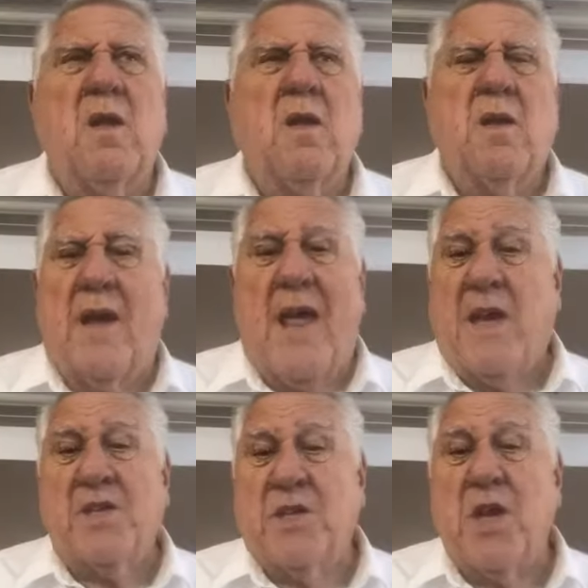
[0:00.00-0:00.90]
Now,
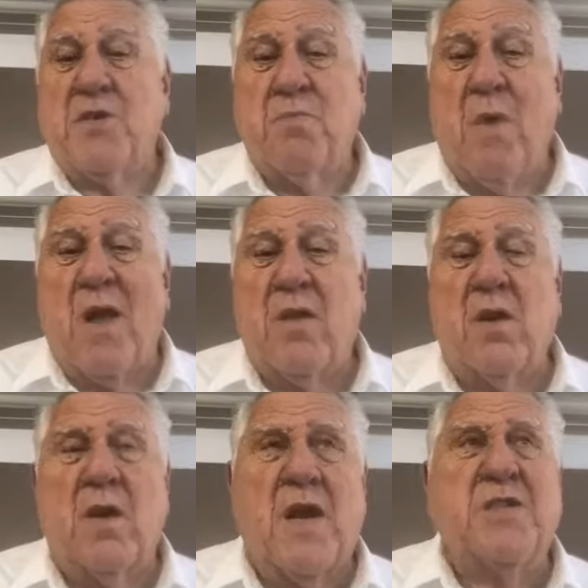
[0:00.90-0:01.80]
that isn't his
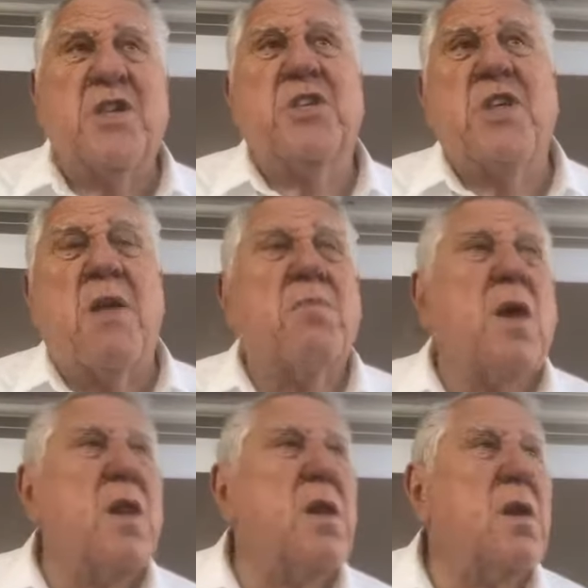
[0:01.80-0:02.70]
mother. That's his
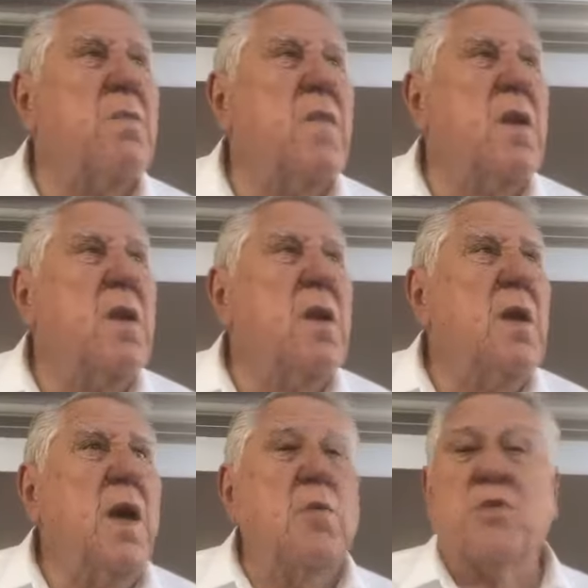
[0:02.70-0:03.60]
stepmother.
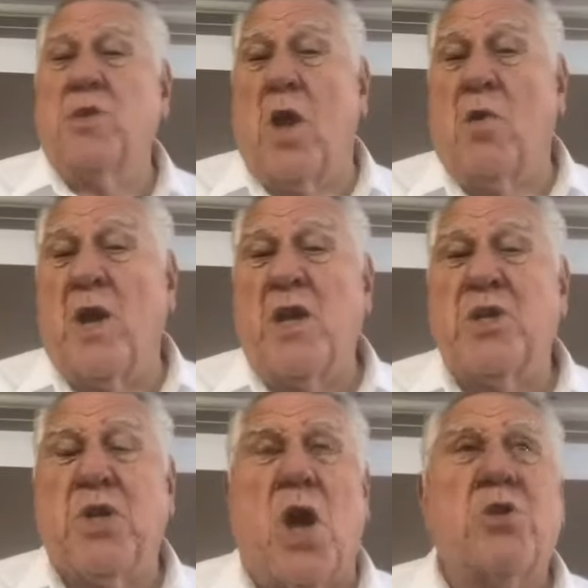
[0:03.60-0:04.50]
It was known in the
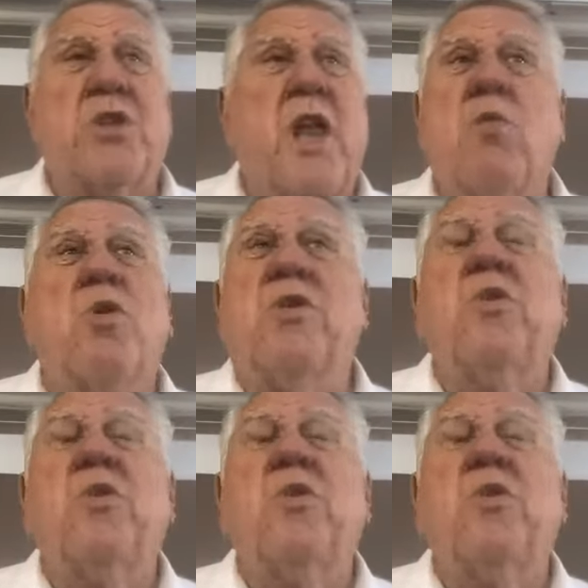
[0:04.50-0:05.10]
church, and they wouldn't do